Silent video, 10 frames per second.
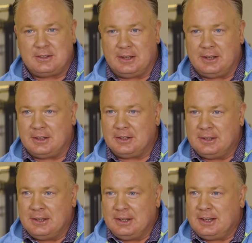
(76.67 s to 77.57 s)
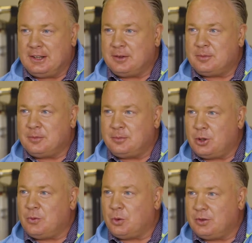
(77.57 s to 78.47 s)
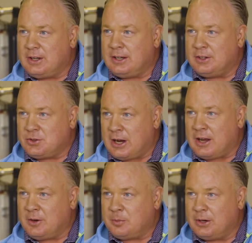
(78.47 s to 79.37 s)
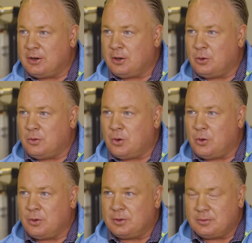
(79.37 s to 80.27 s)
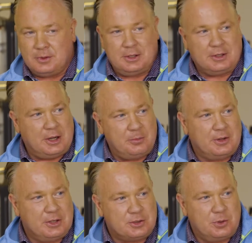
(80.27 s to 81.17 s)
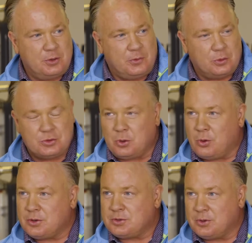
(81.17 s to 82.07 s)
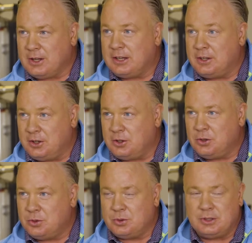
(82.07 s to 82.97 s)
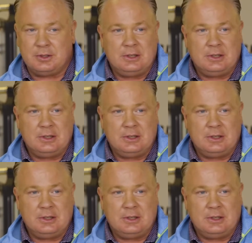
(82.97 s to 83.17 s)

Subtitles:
Had a beautiful day to drive up here to Louisville and come to this beautiful store, so thank you to you